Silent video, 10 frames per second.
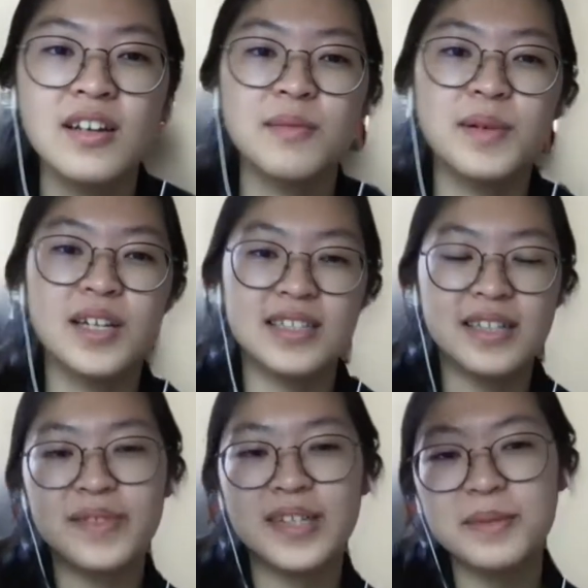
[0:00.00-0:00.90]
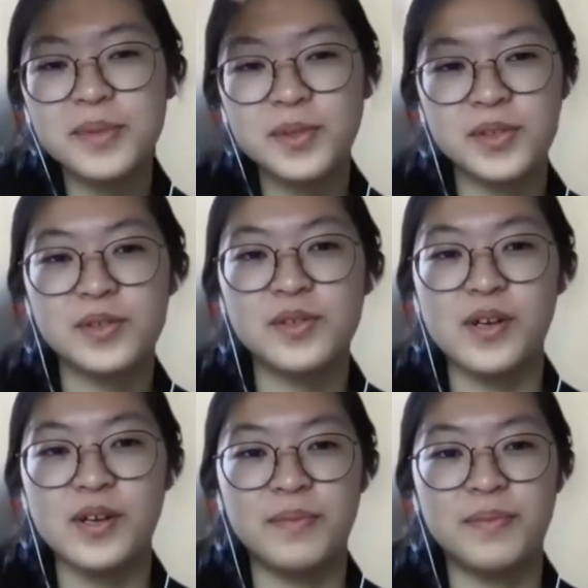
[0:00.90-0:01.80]
But sometimes also
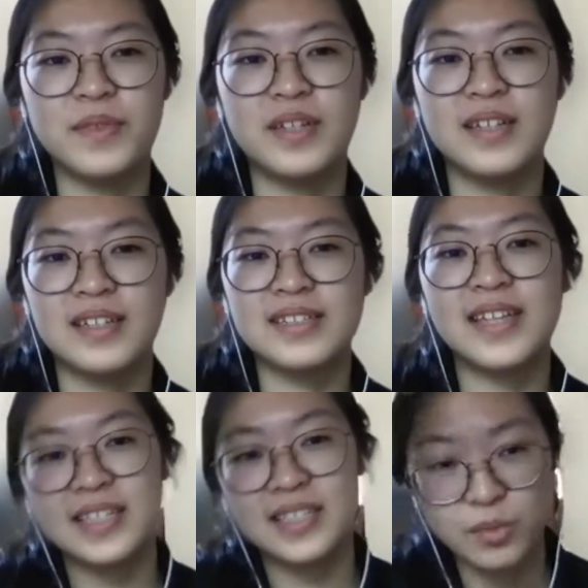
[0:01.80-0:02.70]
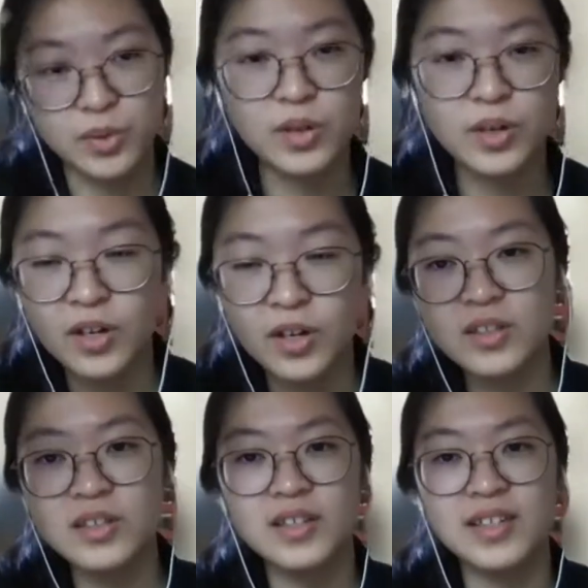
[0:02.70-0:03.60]
um snakes like will
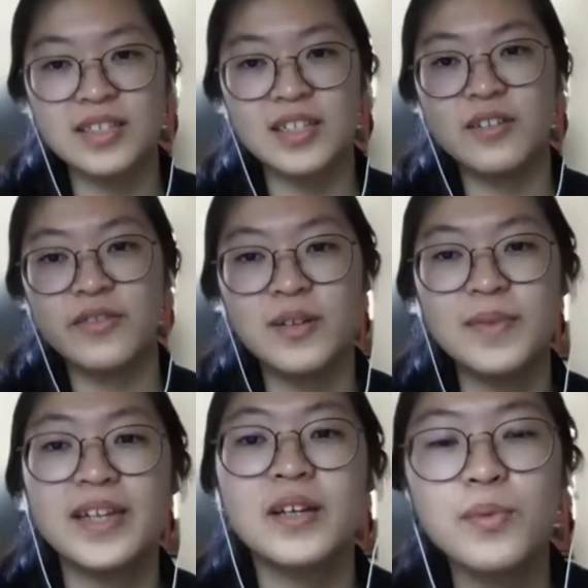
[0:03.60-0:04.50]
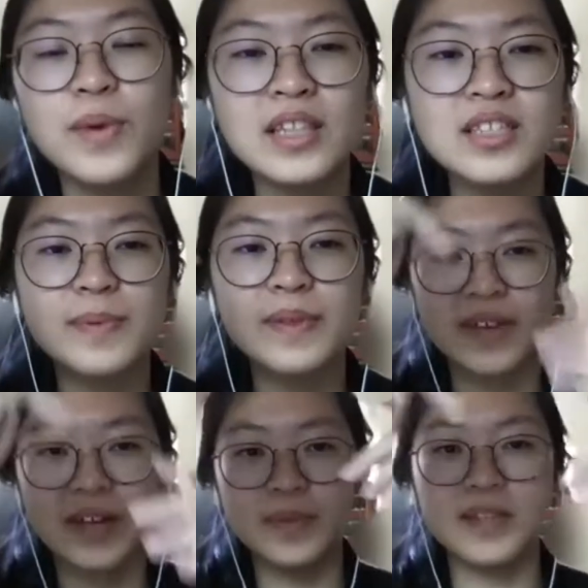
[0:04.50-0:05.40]
call itself up. Like the Wagler's pit
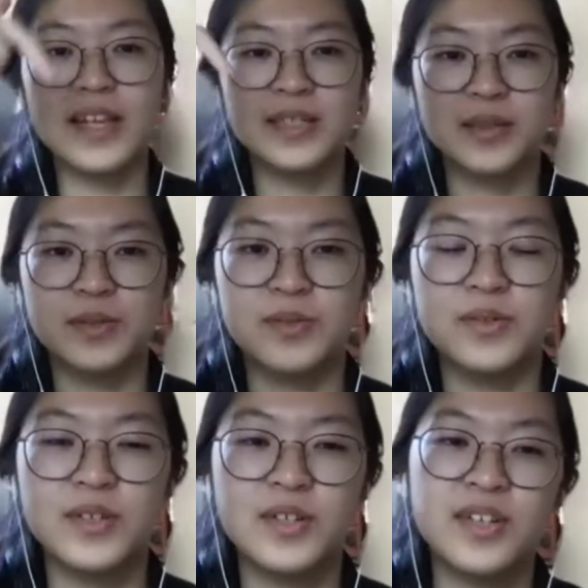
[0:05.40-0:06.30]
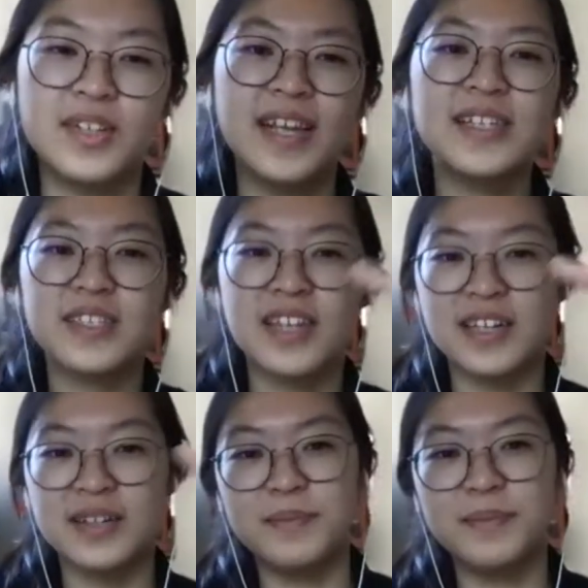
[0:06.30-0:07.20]
viper likes to likes to
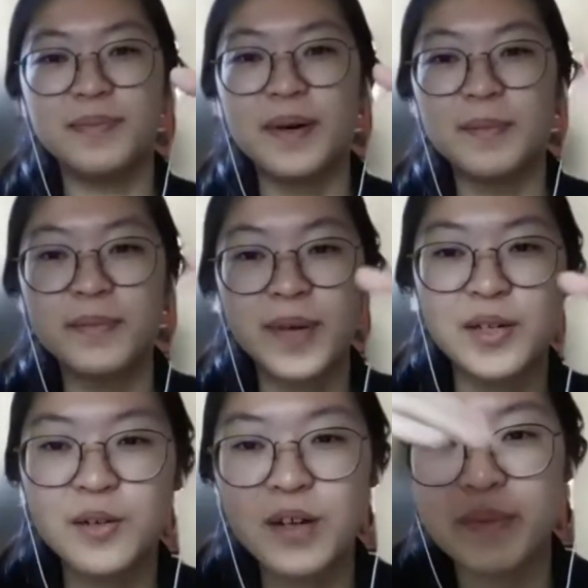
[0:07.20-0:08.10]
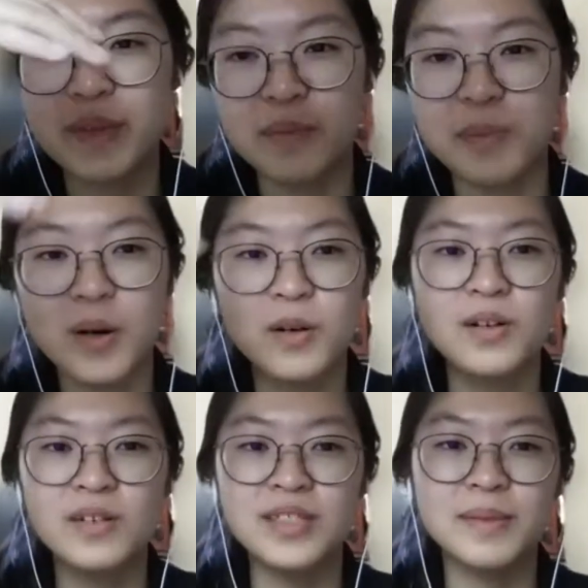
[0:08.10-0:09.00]
kind of bundle up in a
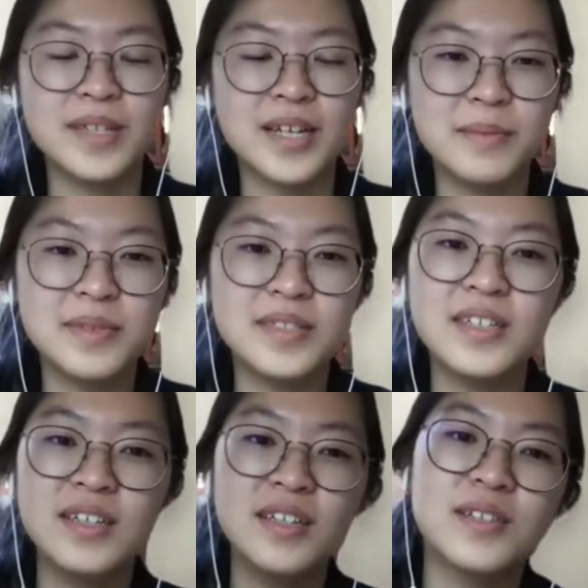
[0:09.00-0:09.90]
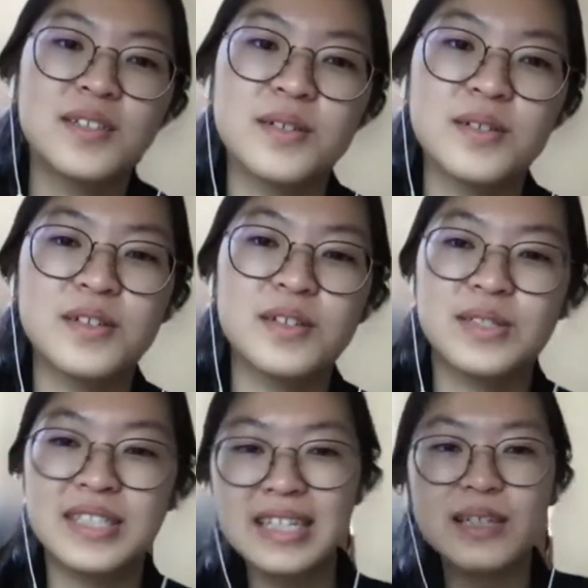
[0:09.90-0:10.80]
ball sometimes. So you
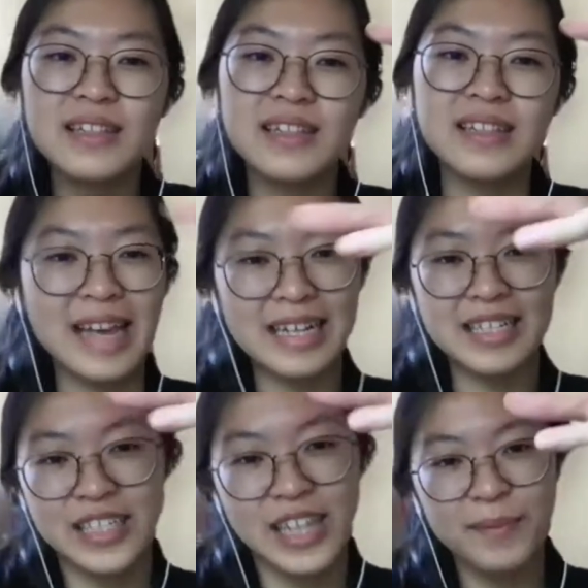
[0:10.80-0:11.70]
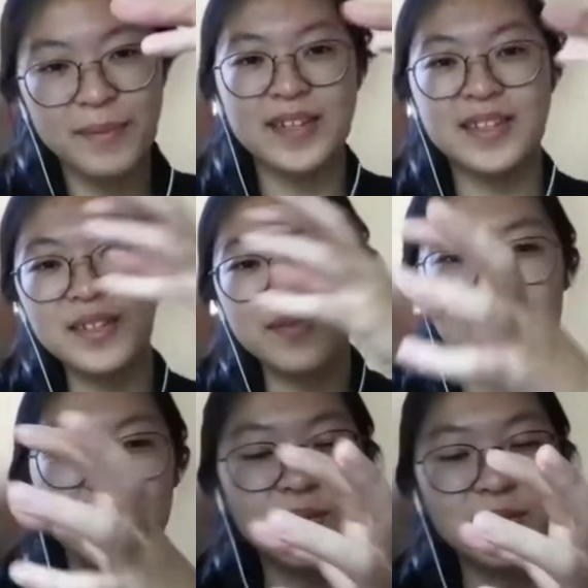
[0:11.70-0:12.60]
see that shape that doesn't
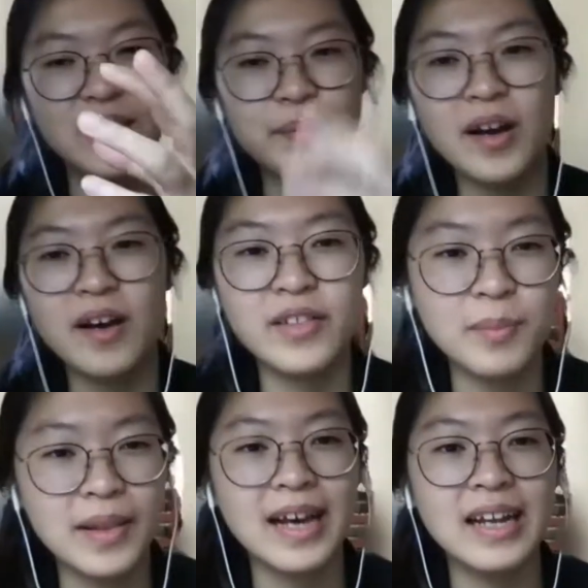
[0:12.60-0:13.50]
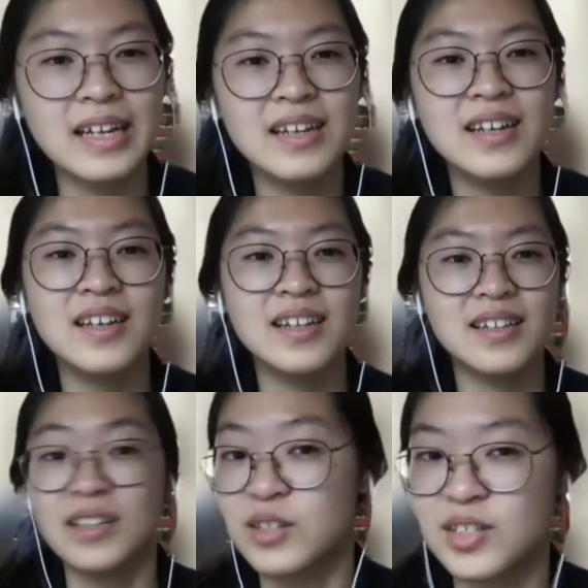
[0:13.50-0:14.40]
really look like part of the plant.
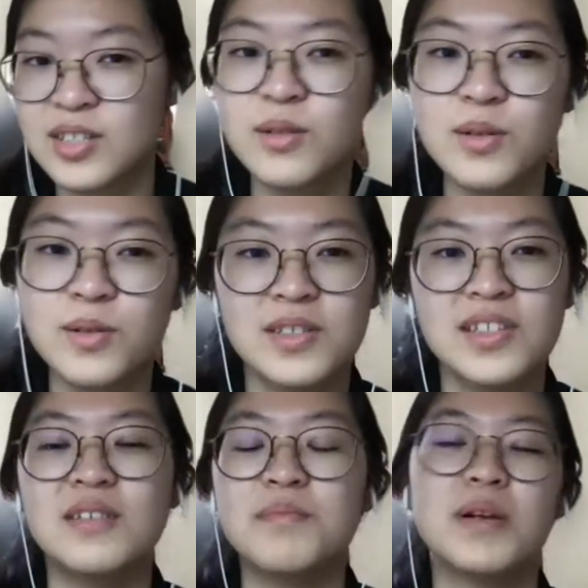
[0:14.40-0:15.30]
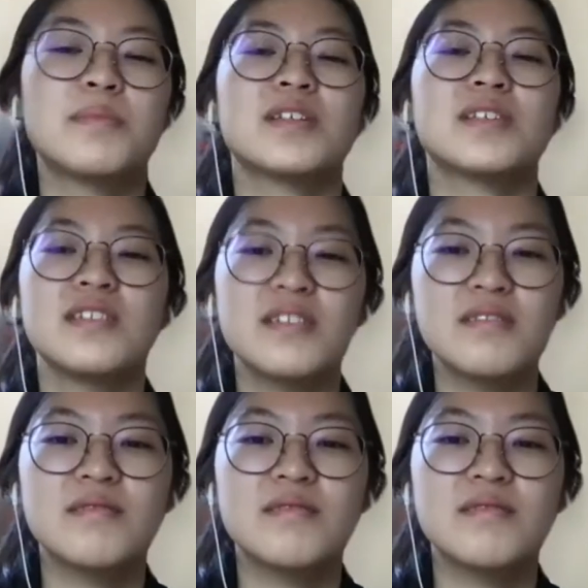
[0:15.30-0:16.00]
You know, just look closely, it might be a snake.